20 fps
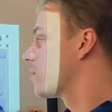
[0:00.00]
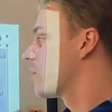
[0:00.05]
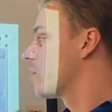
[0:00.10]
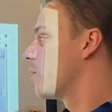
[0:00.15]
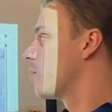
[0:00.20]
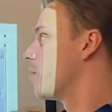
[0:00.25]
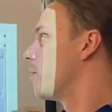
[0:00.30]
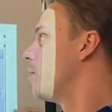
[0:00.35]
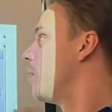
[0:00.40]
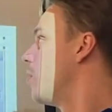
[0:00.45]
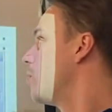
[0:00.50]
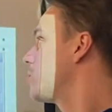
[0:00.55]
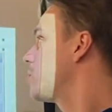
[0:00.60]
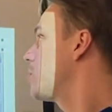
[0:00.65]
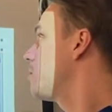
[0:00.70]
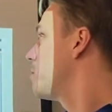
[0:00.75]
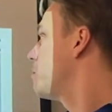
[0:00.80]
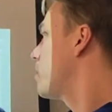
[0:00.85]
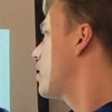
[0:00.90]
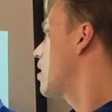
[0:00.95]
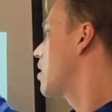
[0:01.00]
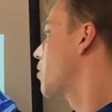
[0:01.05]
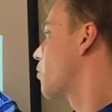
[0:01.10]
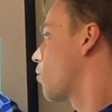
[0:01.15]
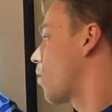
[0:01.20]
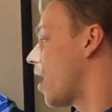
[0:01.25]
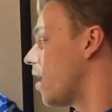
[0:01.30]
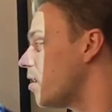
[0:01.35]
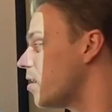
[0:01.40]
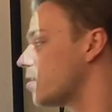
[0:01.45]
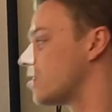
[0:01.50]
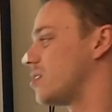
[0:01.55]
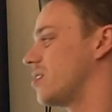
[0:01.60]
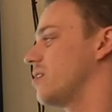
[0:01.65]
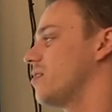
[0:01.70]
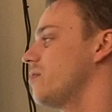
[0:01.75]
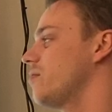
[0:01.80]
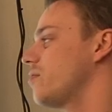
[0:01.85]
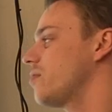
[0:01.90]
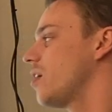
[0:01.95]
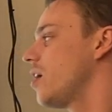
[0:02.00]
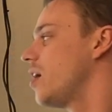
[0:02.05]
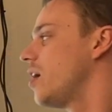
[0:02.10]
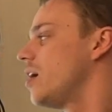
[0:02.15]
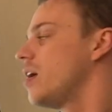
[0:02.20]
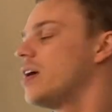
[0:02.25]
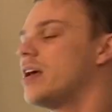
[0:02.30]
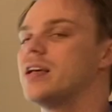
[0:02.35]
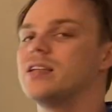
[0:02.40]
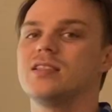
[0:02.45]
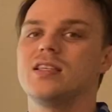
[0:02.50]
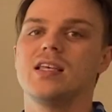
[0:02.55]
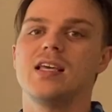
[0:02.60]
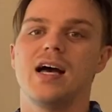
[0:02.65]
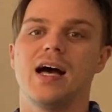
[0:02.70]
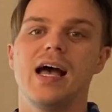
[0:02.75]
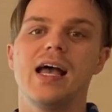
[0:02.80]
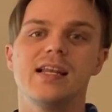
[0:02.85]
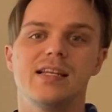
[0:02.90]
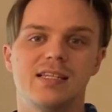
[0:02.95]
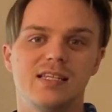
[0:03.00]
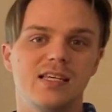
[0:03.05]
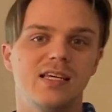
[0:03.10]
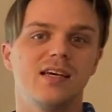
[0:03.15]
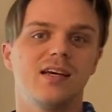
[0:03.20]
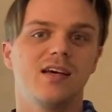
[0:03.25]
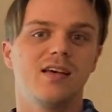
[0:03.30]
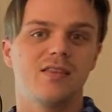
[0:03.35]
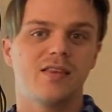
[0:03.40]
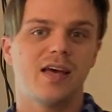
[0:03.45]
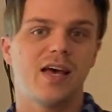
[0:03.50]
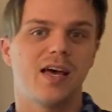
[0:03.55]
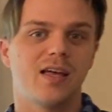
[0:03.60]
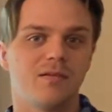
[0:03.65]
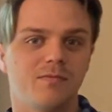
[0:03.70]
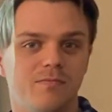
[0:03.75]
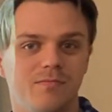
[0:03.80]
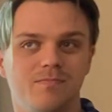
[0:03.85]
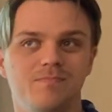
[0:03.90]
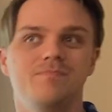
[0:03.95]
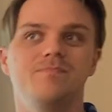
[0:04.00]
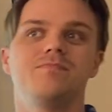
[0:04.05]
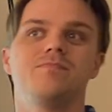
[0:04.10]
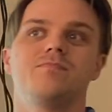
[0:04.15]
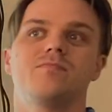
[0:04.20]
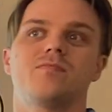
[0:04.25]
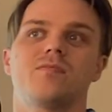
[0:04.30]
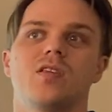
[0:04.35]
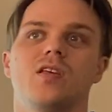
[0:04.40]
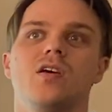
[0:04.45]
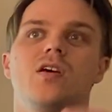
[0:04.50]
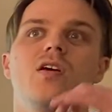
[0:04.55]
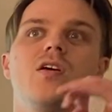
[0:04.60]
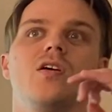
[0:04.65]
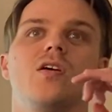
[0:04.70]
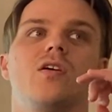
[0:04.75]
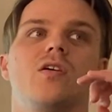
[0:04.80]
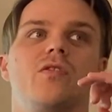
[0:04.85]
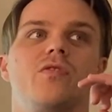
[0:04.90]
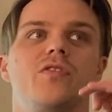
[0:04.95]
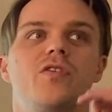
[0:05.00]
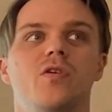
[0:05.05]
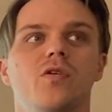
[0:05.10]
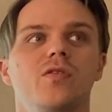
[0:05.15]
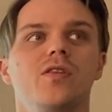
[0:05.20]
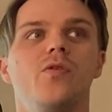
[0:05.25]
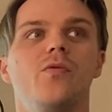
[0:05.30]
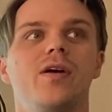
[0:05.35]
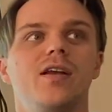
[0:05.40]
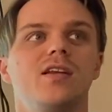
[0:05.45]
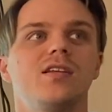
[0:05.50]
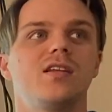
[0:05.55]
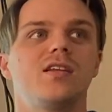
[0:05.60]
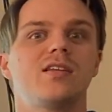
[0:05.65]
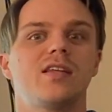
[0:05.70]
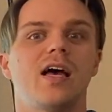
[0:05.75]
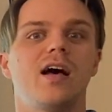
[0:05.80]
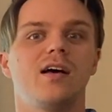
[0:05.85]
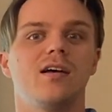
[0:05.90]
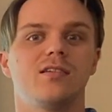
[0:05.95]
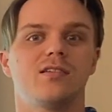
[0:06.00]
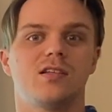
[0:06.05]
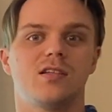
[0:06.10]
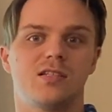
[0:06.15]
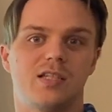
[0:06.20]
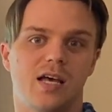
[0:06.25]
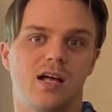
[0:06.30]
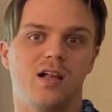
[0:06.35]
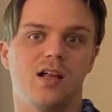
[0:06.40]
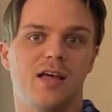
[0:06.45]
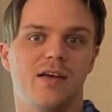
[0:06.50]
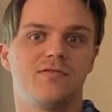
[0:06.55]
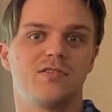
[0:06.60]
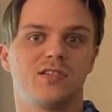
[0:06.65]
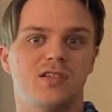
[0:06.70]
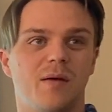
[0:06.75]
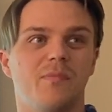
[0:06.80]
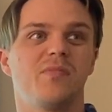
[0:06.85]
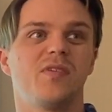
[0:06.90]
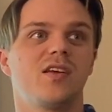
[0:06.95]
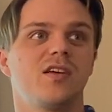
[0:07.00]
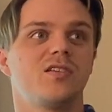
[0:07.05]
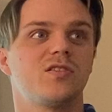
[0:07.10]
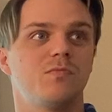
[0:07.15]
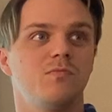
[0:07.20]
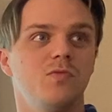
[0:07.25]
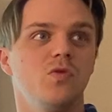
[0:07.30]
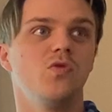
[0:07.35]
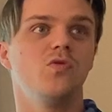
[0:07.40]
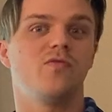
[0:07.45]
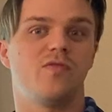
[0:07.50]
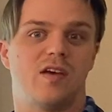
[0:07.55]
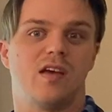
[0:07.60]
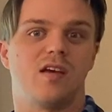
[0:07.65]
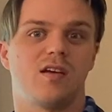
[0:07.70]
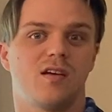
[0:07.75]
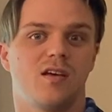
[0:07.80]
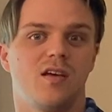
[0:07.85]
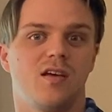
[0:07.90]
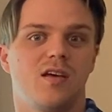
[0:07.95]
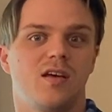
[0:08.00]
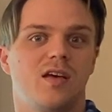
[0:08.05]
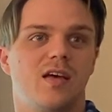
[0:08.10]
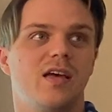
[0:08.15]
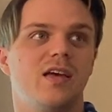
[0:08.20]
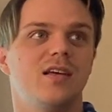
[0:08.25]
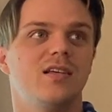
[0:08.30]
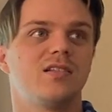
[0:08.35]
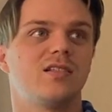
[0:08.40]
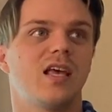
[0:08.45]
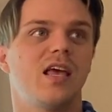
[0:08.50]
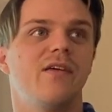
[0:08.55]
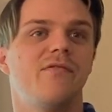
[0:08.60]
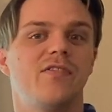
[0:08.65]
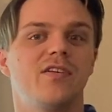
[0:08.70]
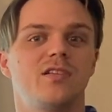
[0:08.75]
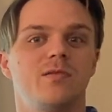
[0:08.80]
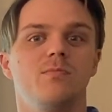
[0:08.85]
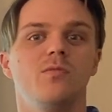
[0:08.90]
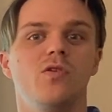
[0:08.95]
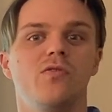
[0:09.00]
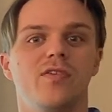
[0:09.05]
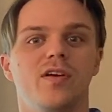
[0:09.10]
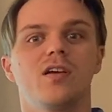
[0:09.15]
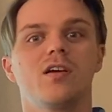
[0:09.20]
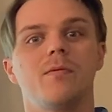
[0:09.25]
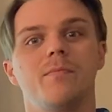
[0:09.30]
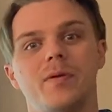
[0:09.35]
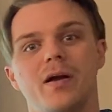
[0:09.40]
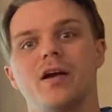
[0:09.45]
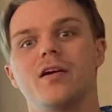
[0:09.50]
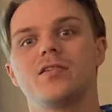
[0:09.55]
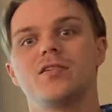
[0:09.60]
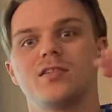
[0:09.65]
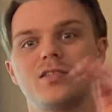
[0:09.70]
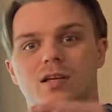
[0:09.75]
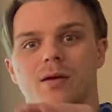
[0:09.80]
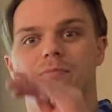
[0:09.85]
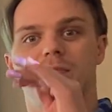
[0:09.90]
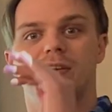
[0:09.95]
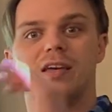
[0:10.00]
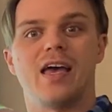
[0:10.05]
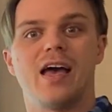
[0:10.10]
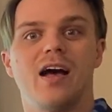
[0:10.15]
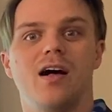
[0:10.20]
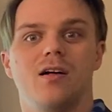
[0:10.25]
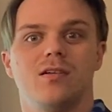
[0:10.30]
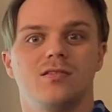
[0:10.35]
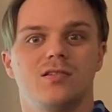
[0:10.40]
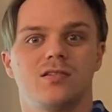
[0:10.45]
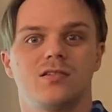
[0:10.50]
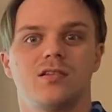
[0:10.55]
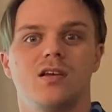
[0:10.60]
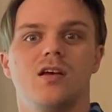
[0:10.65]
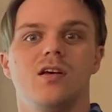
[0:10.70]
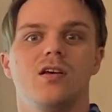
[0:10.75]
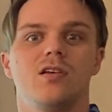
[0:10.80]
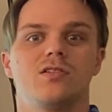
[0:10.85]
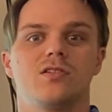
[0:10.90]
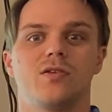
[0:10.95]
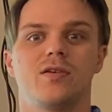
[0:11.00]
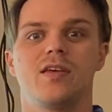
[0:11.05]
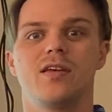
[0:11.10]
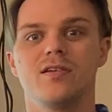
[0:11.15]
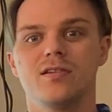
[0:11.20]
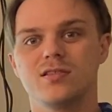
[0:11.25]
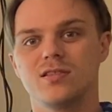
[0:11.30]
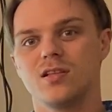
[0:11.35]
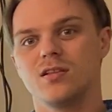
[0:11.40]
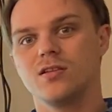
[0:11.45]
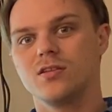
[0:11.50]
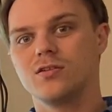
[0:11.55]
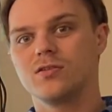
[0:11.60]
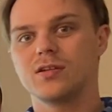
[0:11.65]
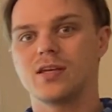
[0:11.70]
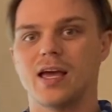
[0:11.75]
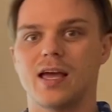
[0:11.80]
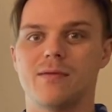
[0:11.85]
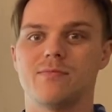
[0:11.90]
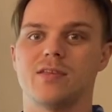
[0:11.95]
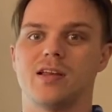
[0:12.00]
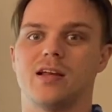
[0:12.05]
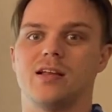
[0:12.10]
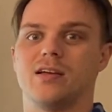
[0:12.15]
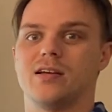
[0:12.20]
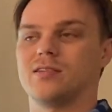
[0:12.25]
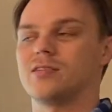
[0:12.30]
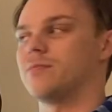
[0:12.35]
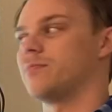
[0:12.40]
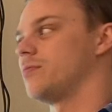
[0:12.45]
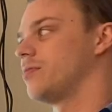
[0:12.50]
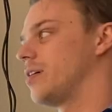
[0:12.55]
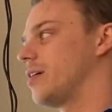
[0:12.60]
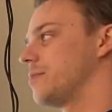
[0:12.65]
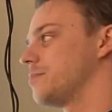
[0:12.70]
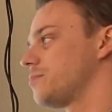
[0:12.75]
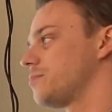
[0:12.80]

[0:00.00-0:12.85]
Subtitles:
or motion being relative, is the idea that the only way to tell if something is moving is if it's moving compared to something else. So here's the little game that I like to play.